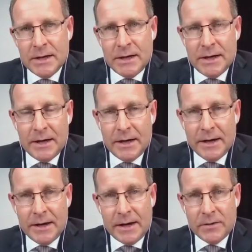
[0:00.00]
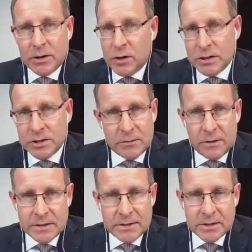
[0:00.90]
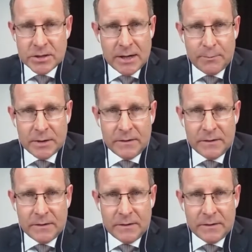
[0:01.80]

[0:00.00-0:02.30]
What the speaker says: And the costs are rising sharply.